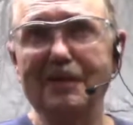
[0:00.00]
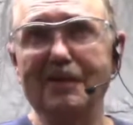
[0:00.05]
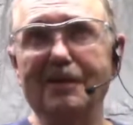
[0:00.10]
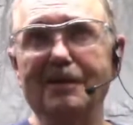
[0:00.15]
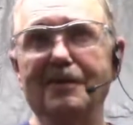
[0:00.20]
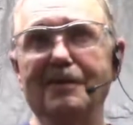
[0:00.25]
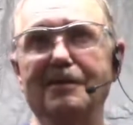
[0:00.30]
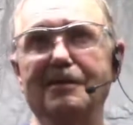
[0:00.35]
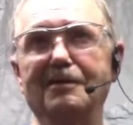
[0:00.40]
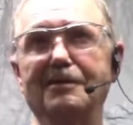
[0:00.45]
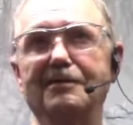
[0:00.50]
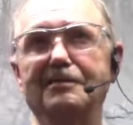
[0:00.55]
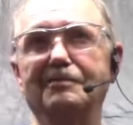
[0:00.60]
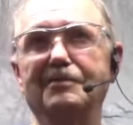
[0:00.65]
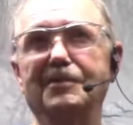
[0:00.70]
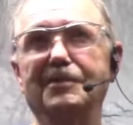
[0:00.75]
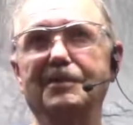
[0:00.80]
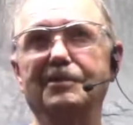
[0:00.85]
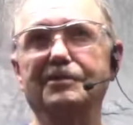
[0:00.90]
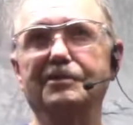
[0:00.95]

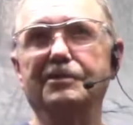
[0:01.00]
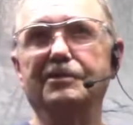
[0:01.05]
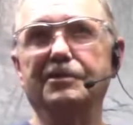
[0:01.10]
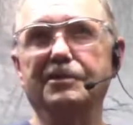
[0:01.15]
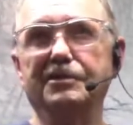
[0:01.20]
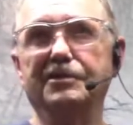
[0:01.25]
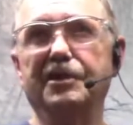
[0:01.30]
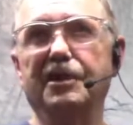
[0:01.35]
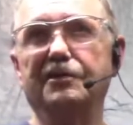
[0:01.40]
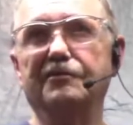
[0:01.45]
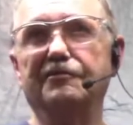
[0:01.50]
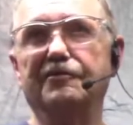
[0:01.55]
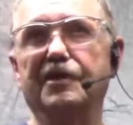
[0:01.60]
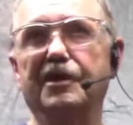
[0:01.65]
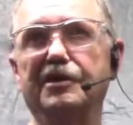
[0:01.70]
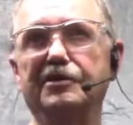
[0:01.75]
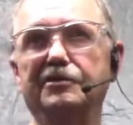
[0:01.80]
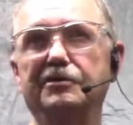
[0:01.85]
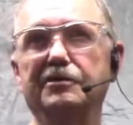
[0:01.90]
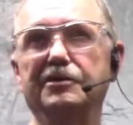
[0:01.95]
because you just cut
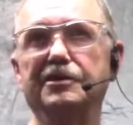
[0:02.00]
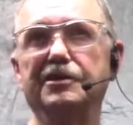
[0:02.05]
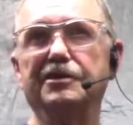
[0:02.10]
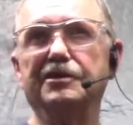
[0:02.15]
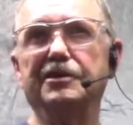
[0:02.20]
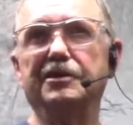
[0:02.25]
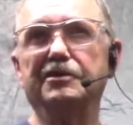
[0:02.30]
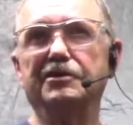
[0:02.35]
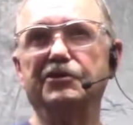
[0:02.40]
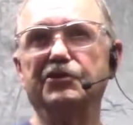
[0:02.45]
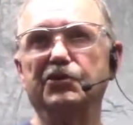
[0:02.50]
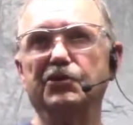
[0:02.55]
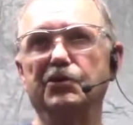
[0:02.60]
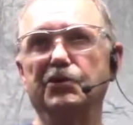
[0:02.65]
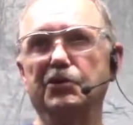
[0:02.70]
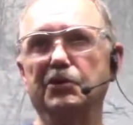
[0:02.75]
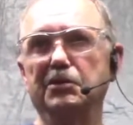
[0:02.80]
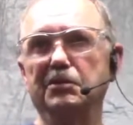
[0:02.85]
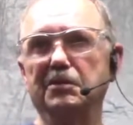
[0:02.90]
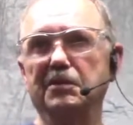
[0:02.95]
faster, get done
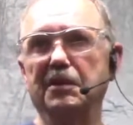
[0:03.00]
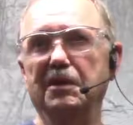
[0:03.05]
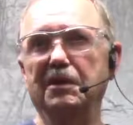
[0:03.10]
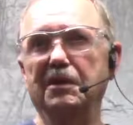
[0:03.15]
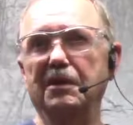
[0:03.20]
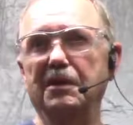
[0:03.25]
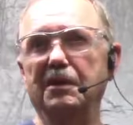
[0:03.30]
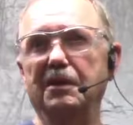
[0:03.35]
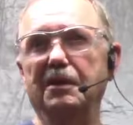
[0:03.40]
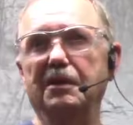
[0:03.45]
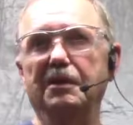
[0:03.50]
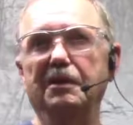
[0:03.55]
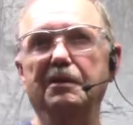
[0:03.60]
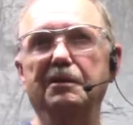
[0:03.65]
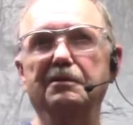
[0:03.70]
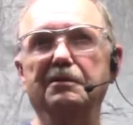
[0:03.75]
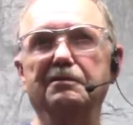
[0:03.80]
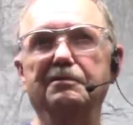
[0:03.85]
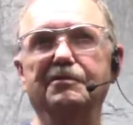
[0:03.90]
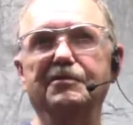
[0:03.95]
sooner,
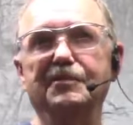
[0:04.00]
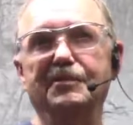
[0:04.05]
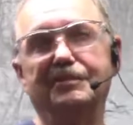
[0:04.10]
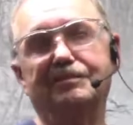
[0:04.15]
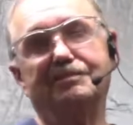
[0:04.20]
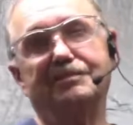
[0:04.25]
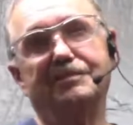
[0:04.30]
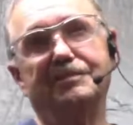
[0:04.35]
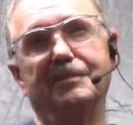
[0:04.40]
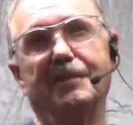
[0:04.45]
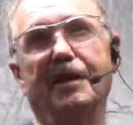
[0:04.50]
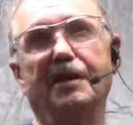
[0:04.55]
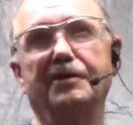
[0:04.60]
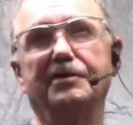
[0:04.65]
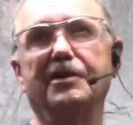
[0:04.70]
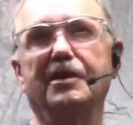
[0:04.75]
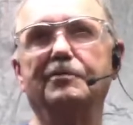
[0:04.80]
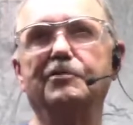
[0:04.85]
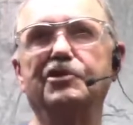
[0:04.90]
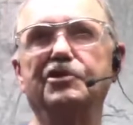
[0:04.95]
and a lot of
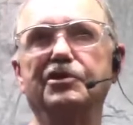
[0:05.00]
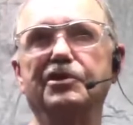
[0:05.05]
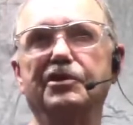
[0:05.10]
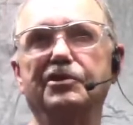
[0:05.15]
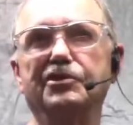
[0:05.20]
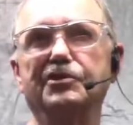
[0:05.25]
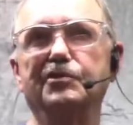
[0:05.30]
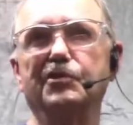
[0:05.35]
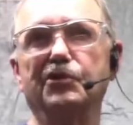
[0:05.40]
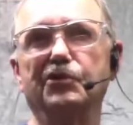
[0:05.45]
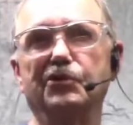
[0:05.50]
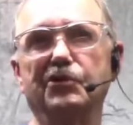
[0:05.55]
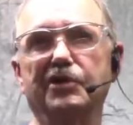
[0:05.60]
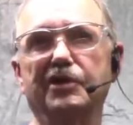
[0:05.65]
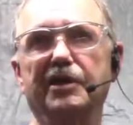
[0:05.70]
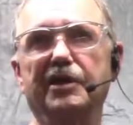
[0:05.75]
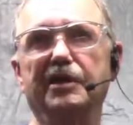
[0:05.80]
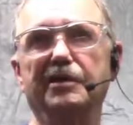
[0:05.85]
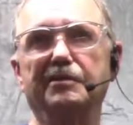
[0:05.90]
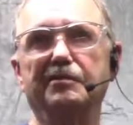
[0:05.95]
times you'll get a smoother
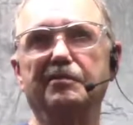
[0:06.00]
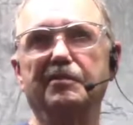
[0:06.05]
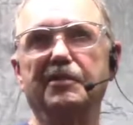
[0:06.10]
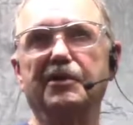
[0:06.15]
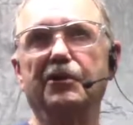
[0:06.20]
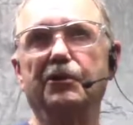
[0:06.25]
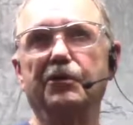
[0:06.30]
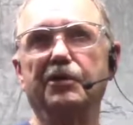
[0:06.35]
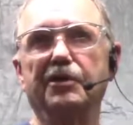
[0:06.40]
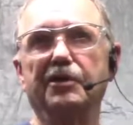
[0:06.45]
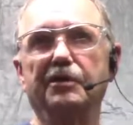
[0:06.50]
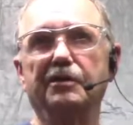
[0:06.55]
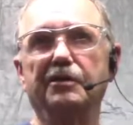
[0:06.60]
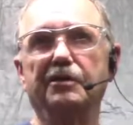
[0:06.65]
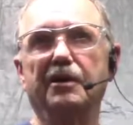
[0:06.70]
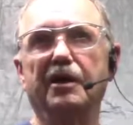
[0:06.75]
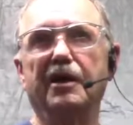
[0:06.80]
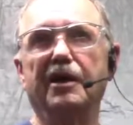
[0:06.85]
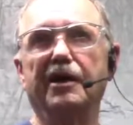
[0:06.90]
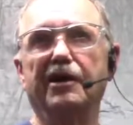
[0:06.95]
cut going at a
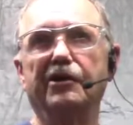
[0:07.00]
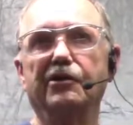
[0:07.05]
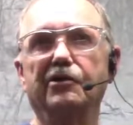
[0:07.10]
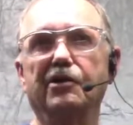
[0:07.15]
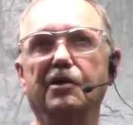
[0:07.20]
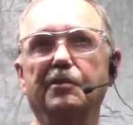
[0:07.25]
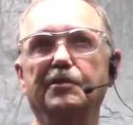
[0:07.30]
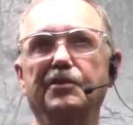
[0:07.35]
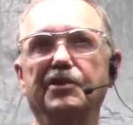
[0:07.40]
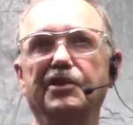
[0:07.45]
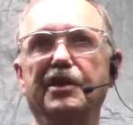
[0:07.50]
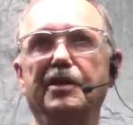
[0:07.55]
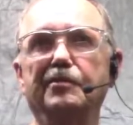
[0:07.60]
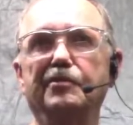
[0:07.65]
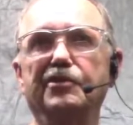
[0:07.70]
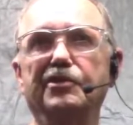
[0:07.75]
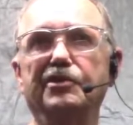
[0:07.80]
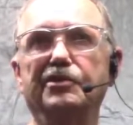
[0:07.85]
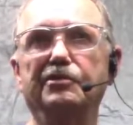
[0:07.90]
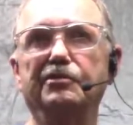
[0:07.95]
little higher RPM
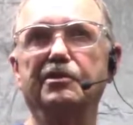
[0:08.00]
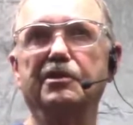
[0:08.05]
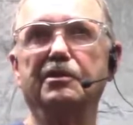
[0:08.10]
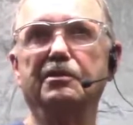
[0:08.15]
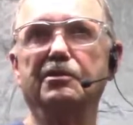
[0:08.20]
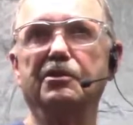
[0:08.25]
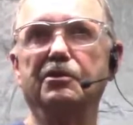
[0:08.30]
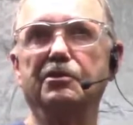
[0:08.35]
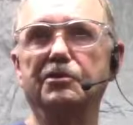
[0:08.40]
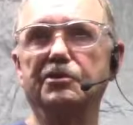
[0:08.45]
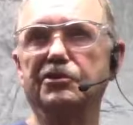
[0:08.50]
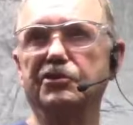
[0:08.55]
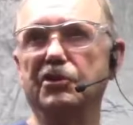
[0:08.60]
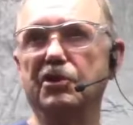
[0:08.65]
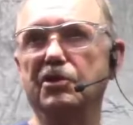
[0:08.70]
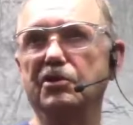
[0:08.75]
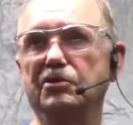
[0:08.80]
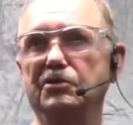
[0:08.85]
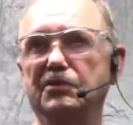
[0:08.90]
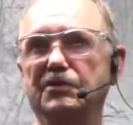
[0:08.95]
than you will going
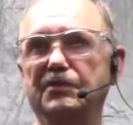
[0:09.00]
slow.